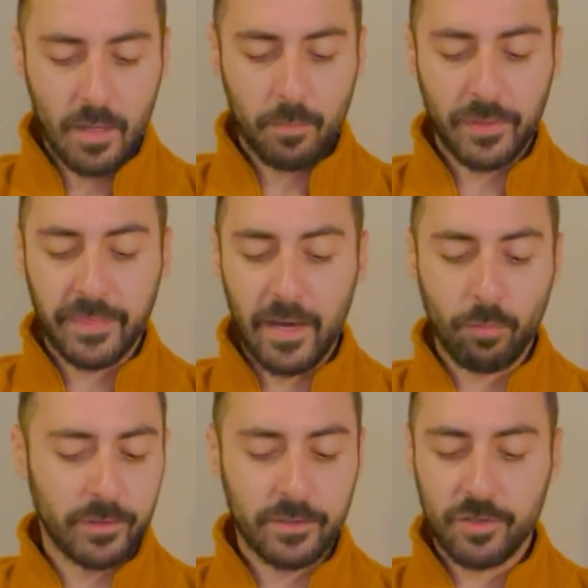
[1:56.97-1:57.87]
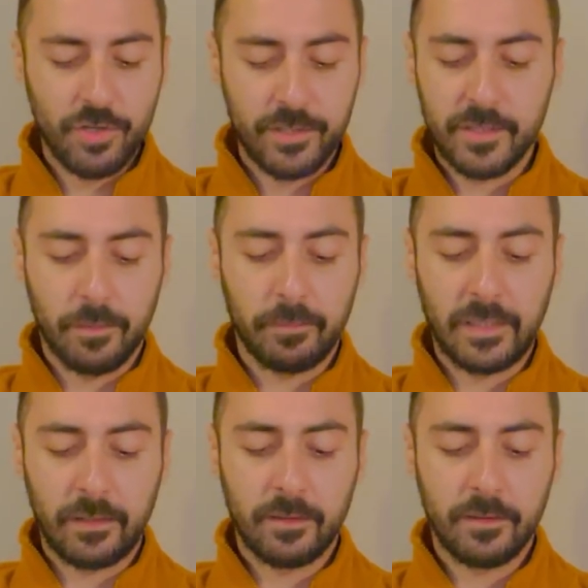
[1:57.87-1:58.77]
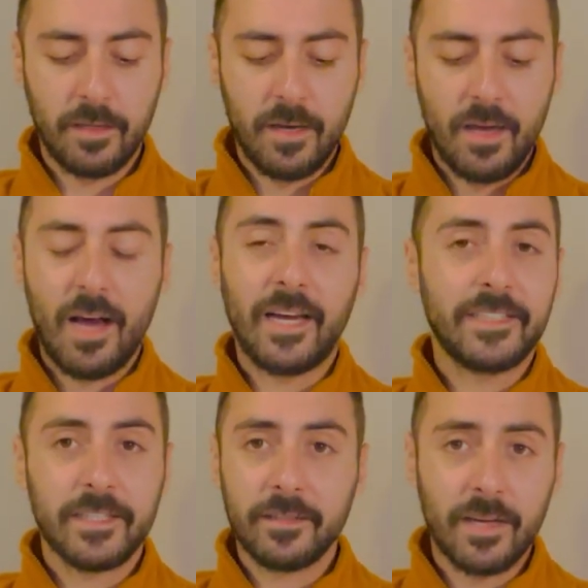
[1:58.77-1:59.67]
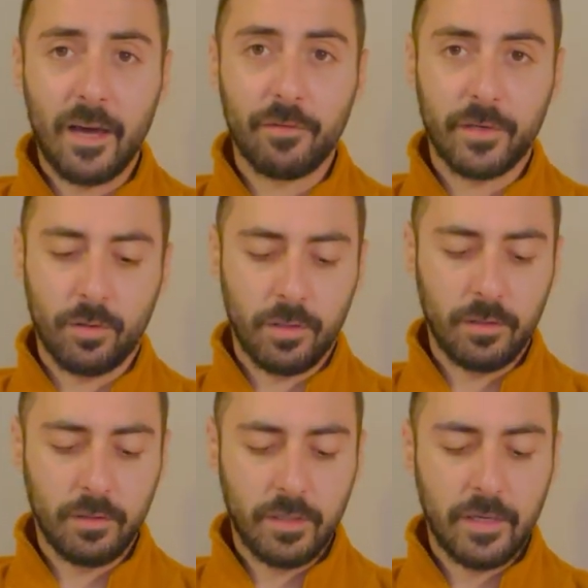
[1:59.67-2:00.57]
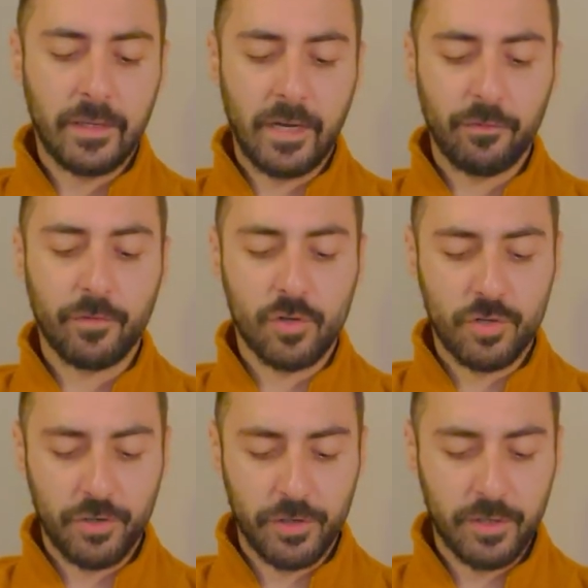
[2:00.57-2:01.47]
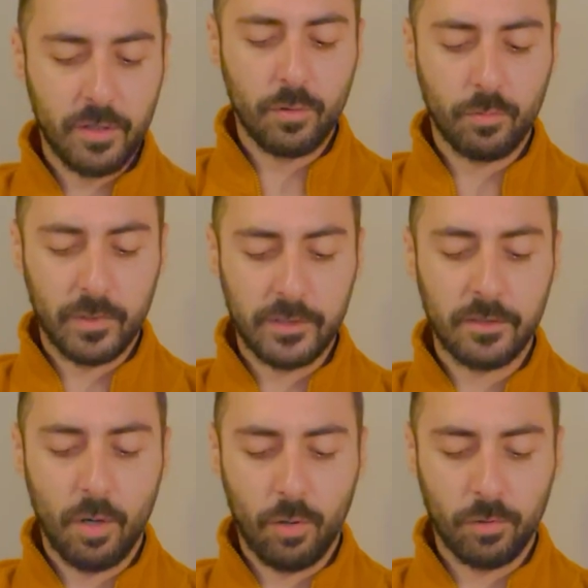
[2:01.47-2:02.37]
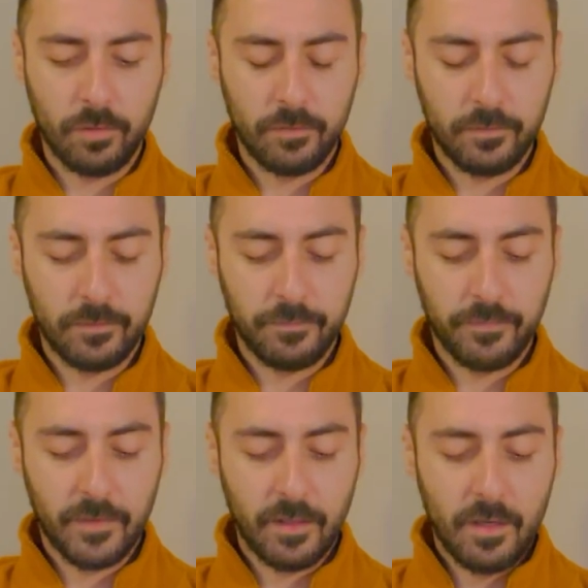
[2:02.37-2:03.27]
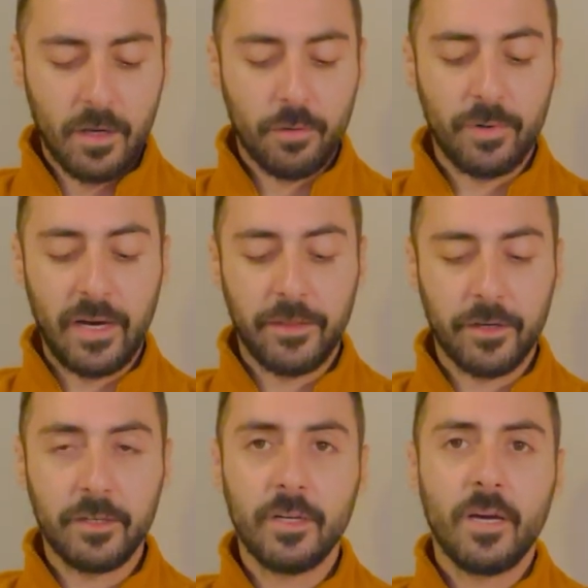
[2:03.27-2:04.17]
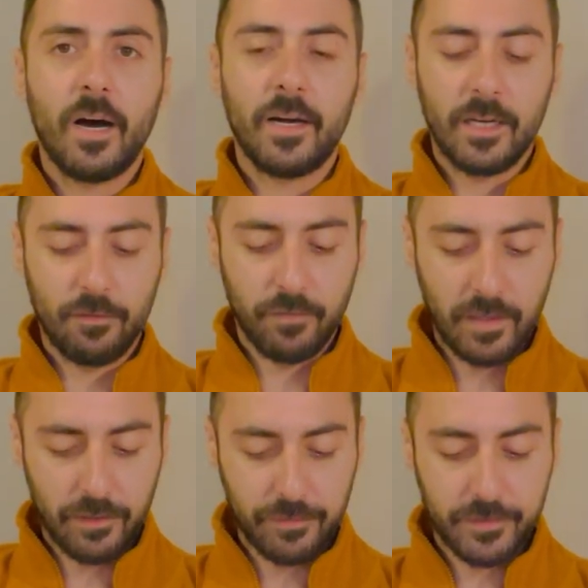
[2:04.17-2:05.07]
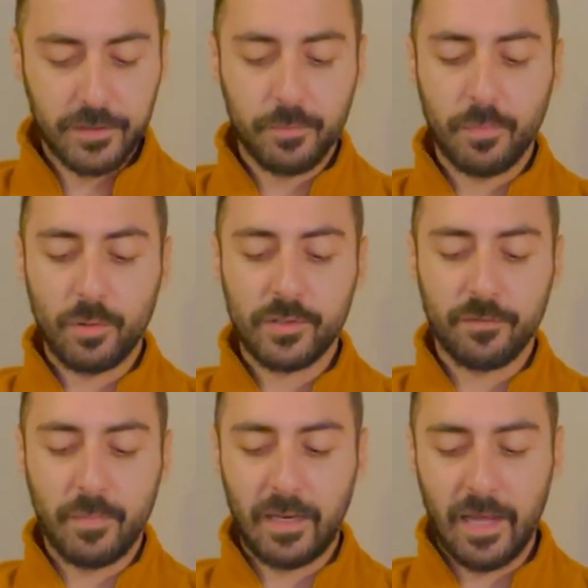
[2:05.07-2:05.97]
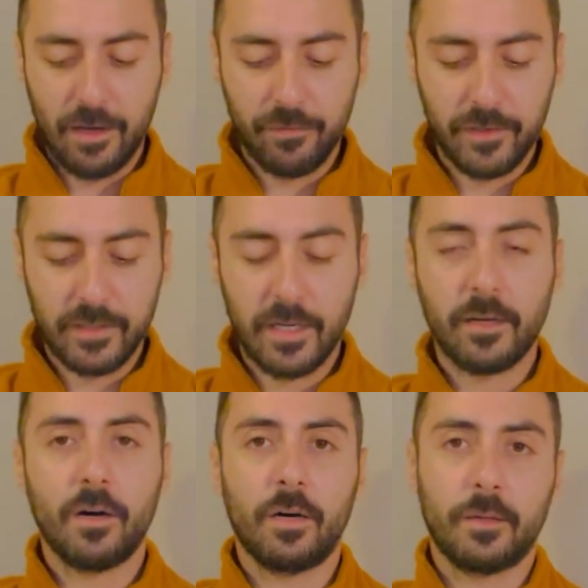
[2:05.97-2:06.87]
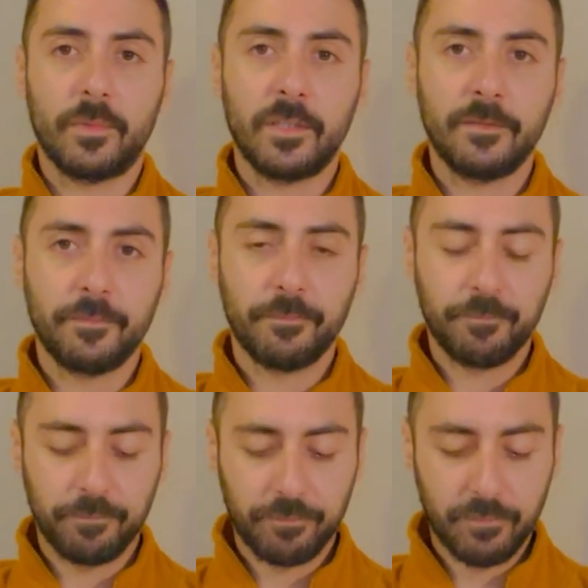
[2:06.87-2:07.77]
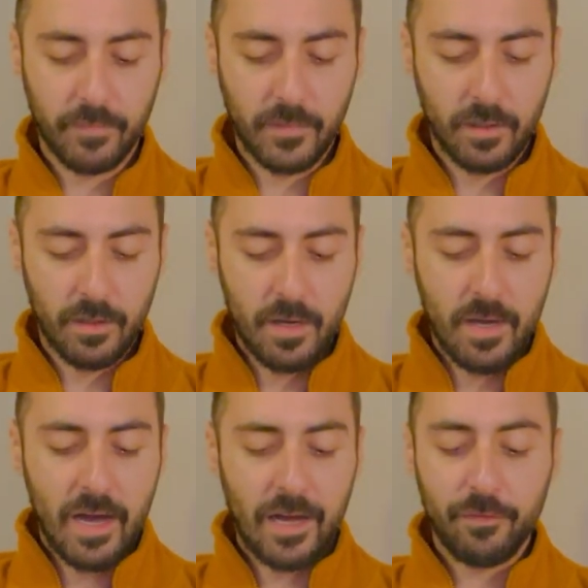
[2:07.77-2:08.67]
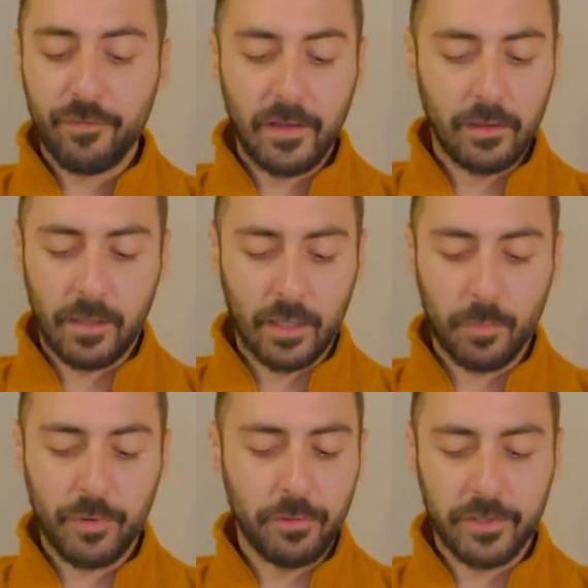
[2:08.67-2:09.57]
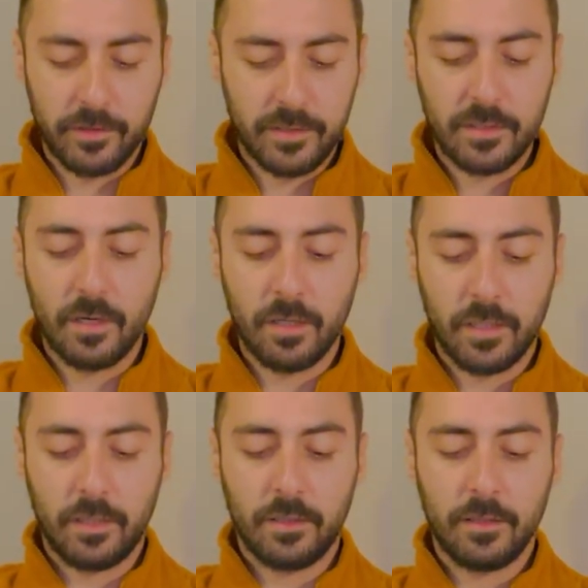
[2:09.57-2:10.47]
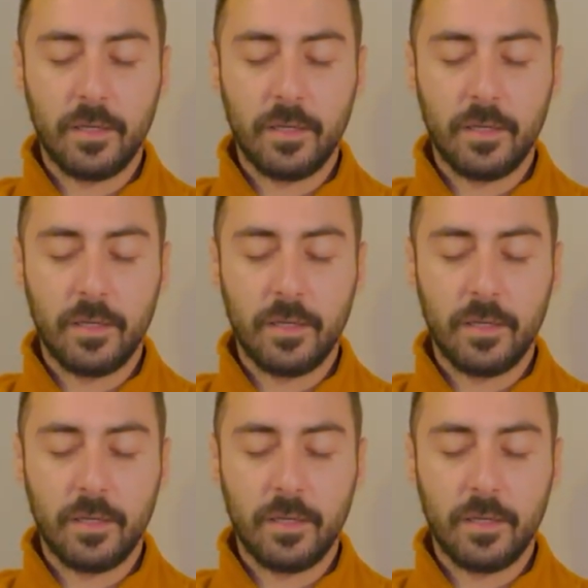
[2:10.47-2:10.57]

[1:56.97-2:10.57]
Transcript: But that was just not me. I didn't have it all, and I for sure wasn't whole. Rather, I have lived most of my life in a dichotomy. I felt like Buridan's donkey,